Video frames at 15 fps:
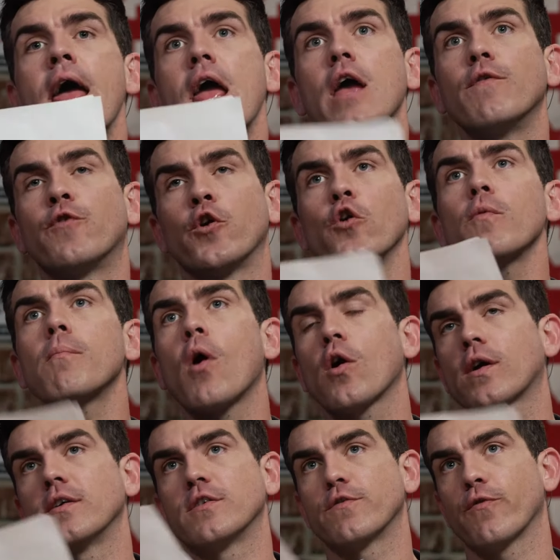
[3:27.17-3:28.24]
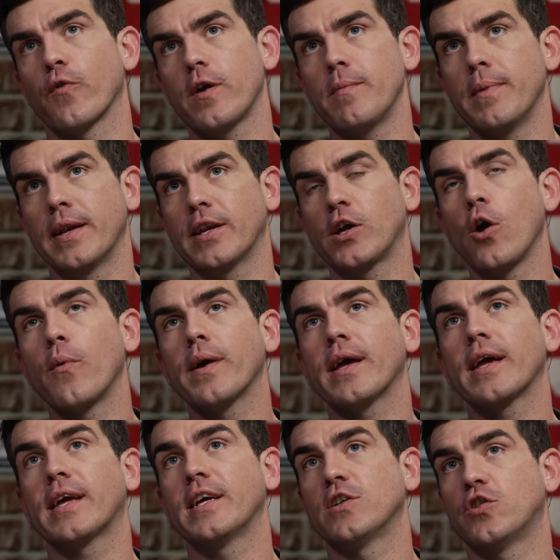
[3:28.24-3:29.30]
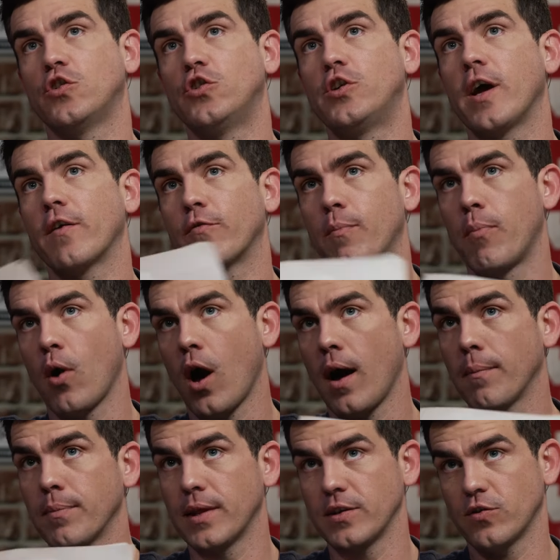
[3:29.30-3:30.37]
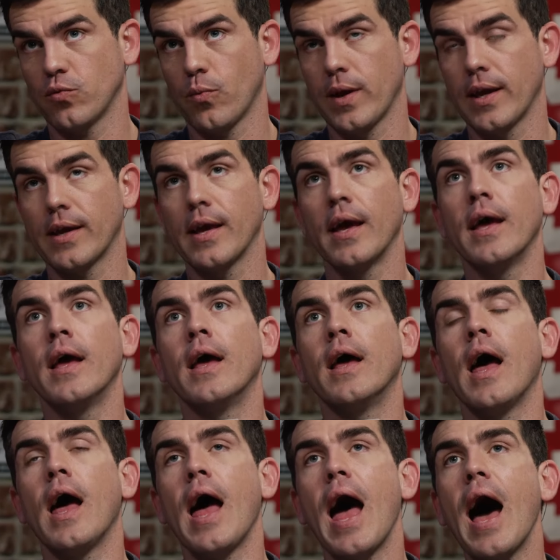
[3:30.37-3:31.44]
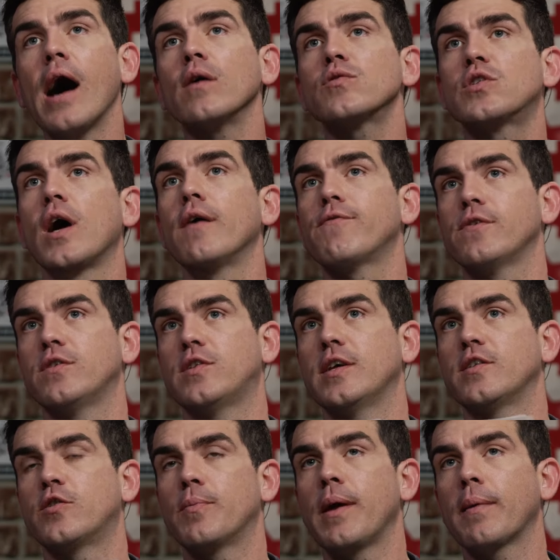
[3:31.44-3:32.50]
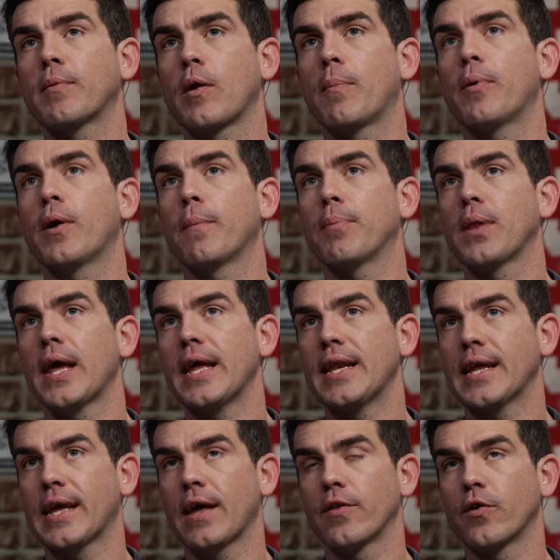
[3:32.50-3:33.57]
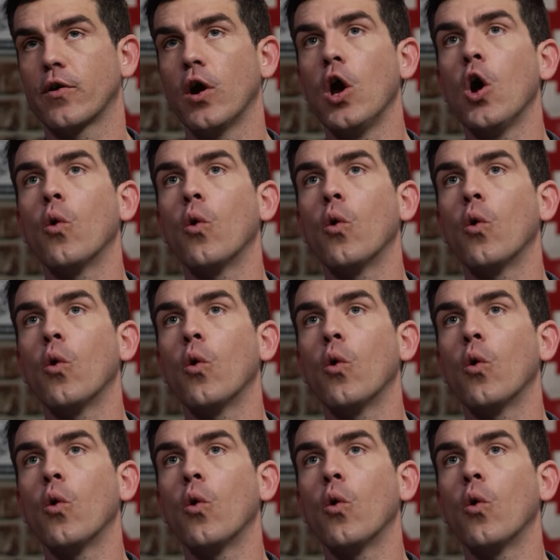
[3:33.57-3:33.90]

If you're Marcus Freeman going against Jeff Brohm this week, how tough is it to be able to put a plan together